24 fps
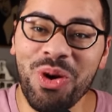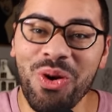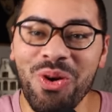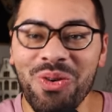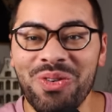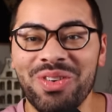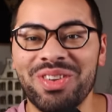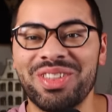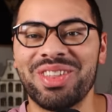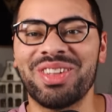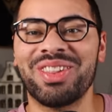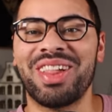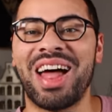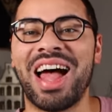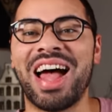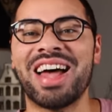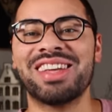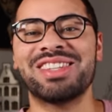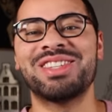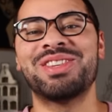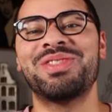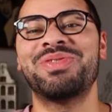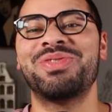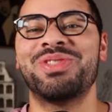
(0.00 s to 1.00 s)
over the
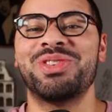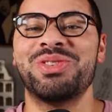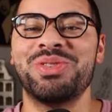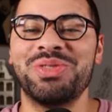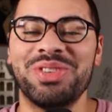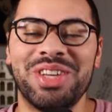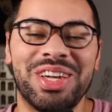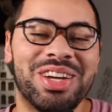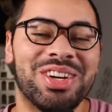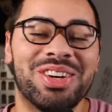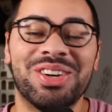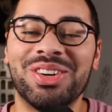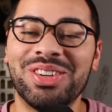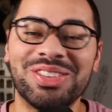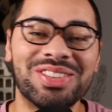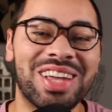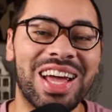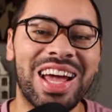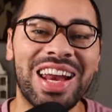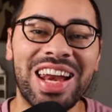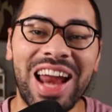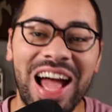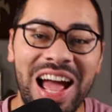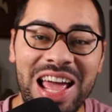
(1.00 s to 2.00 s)
last few years,
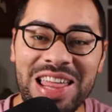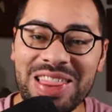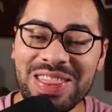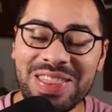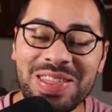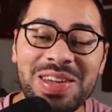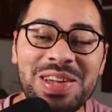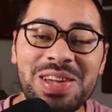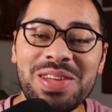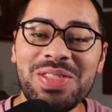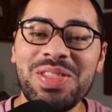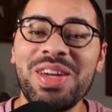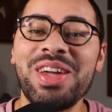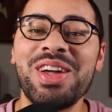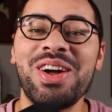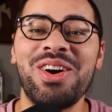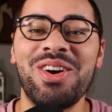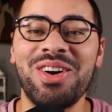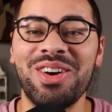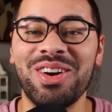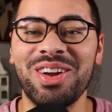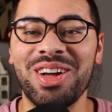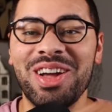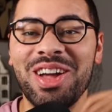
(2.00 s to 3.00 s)
and I think they
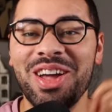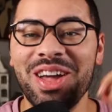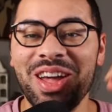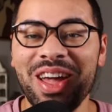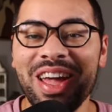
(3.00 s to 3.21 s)
are